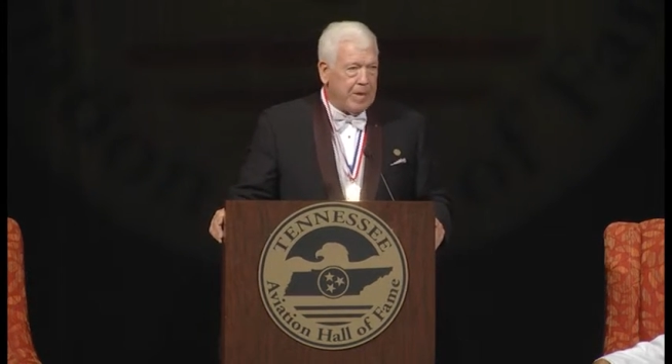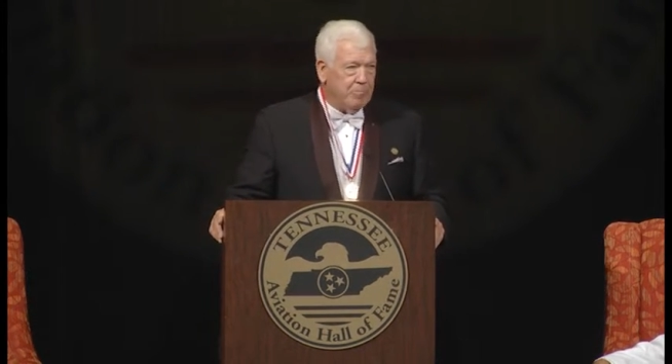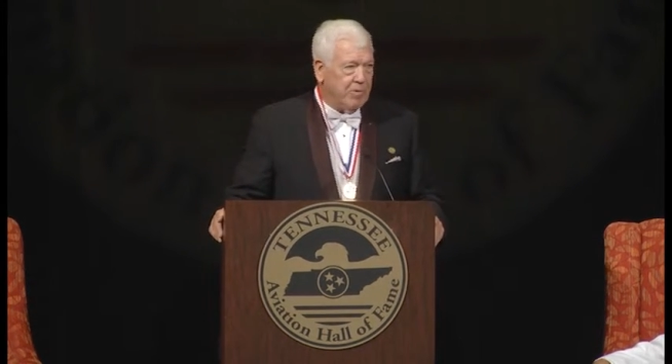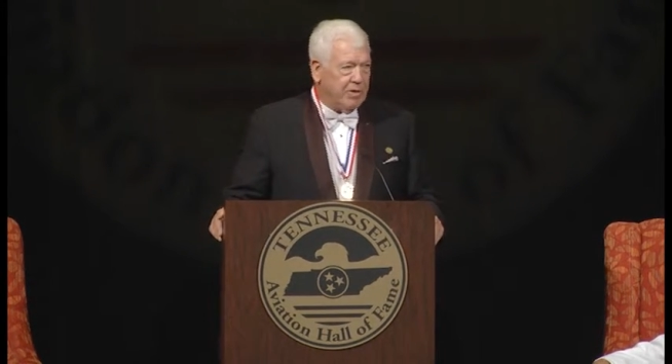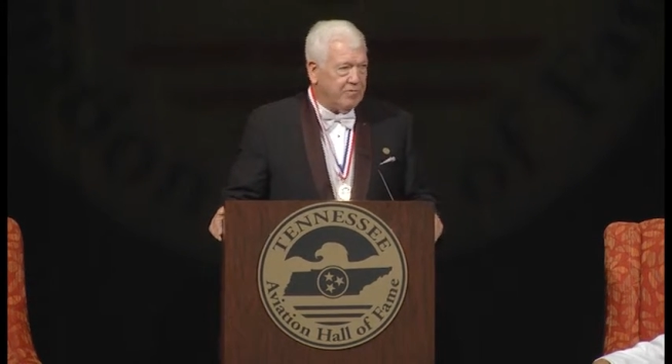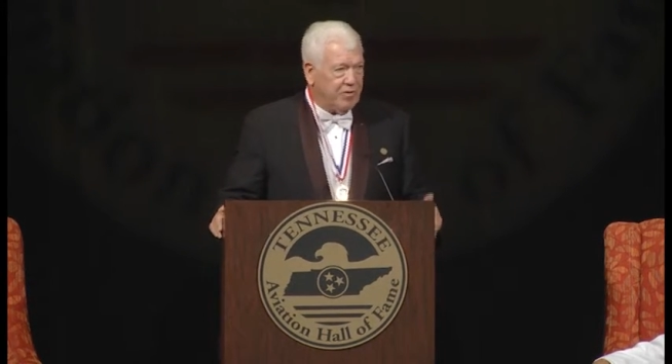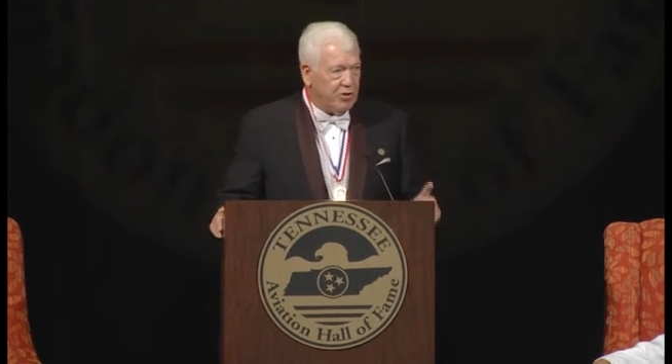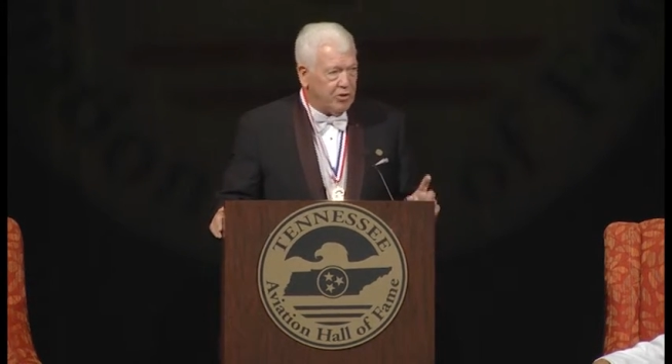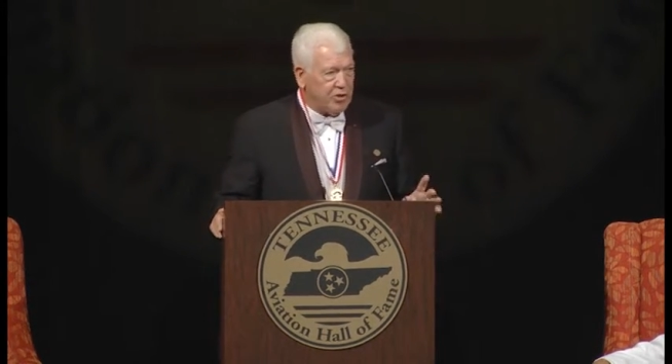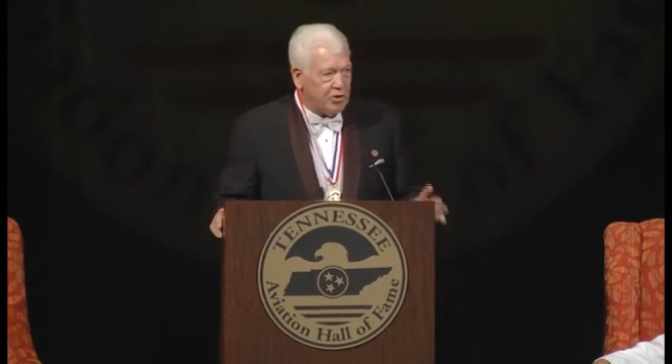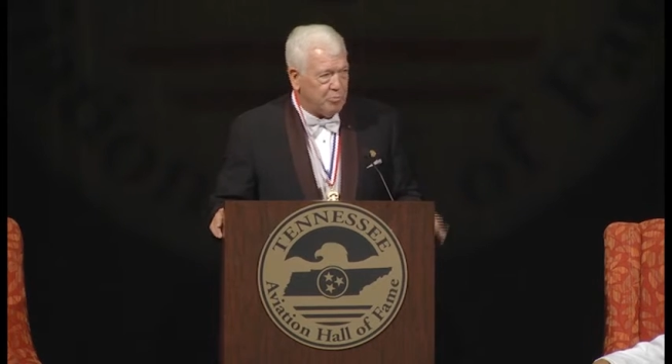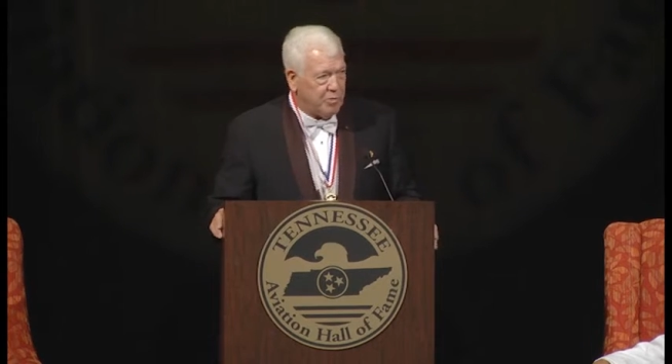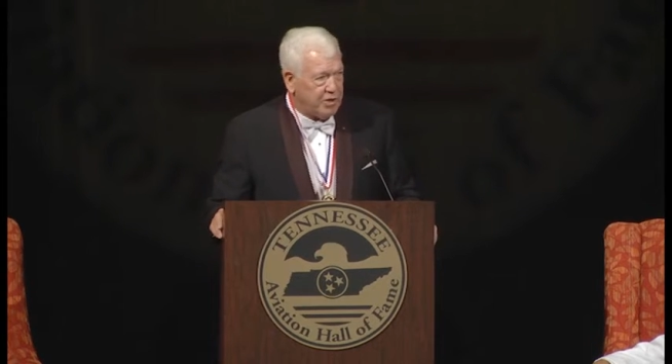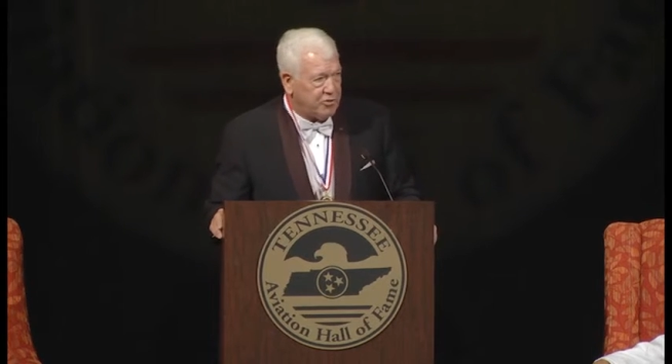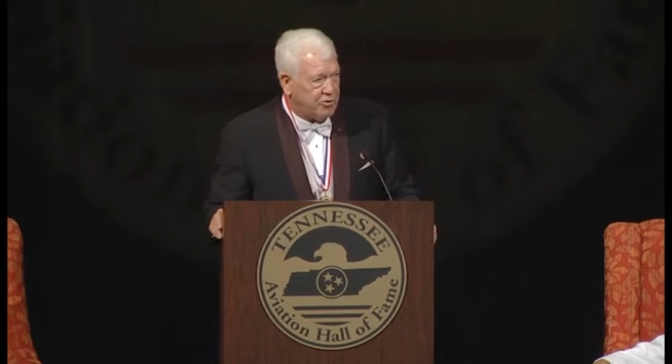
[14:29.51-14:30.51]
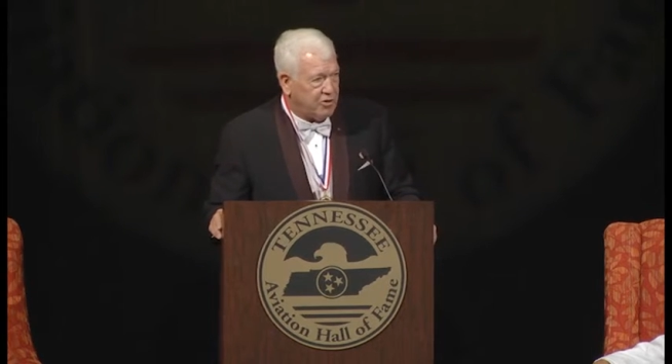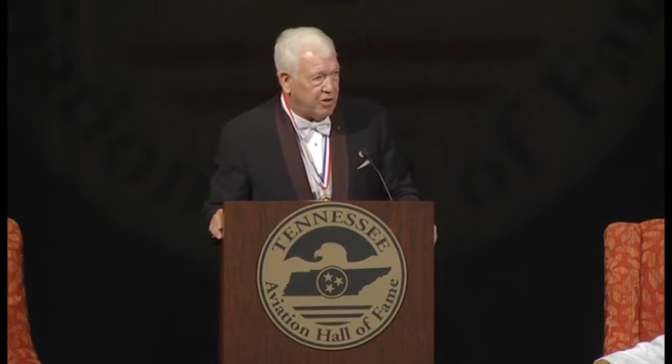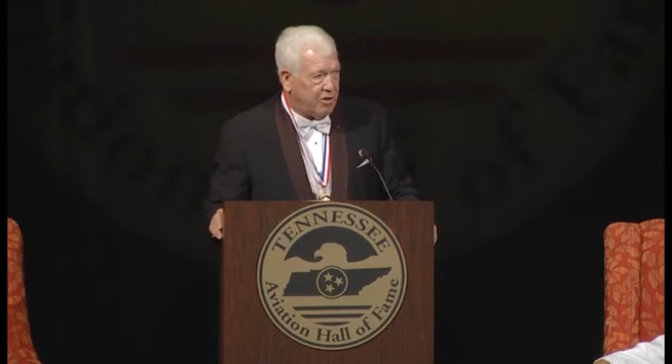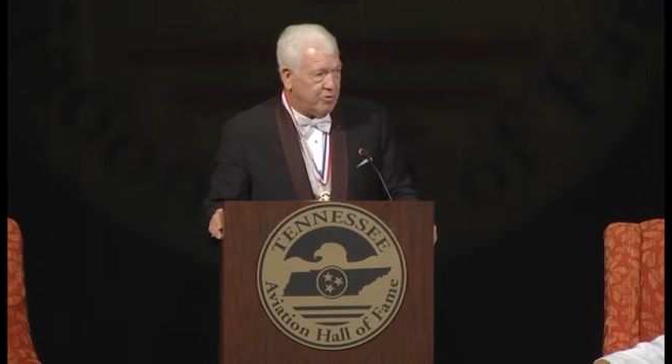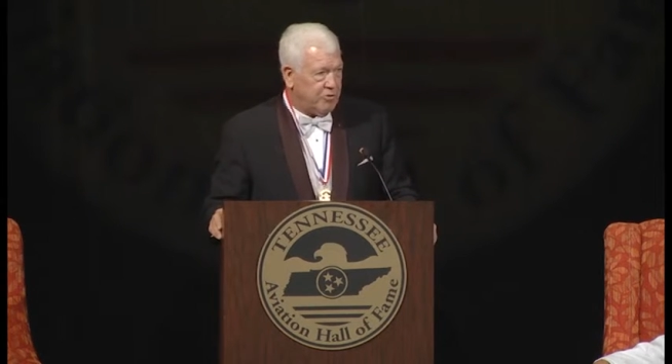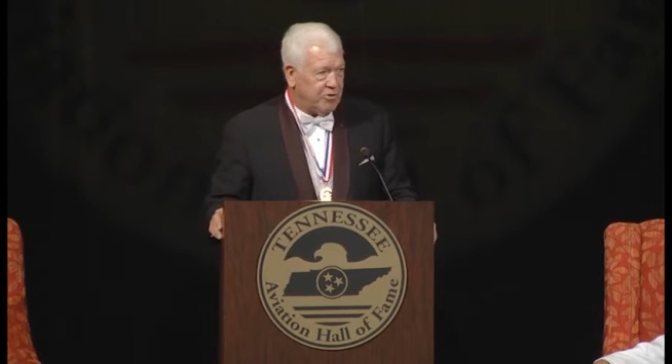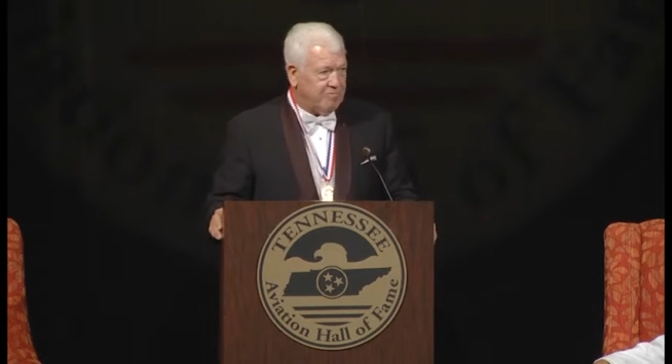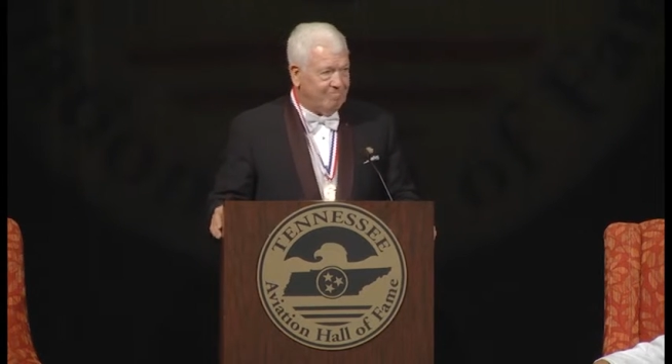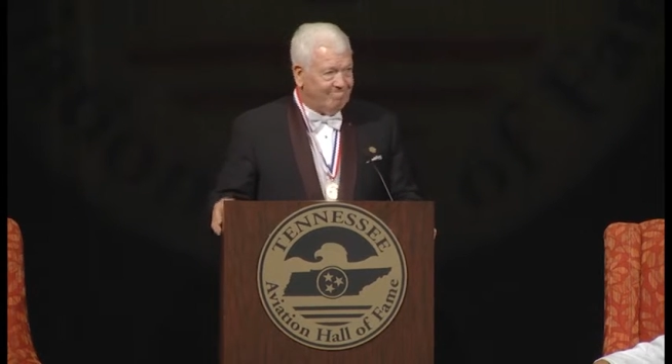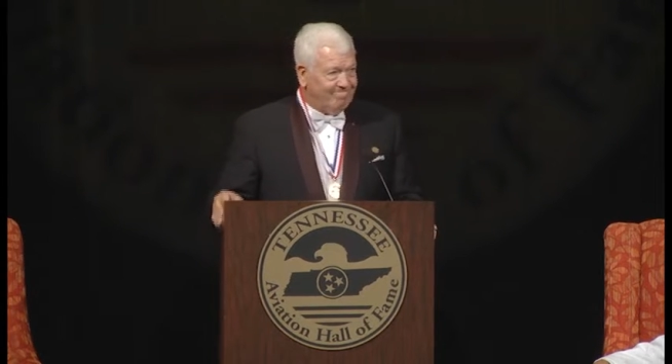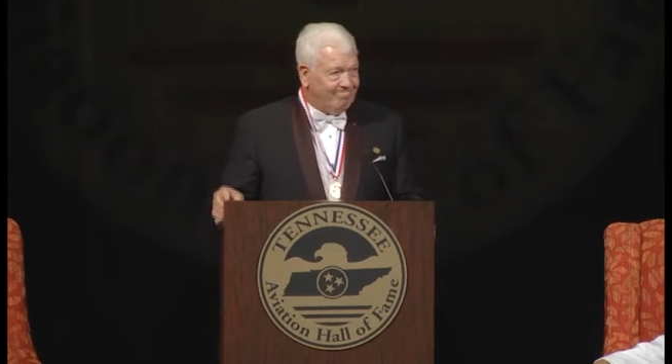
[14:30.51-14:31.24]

But if you look at the picture close,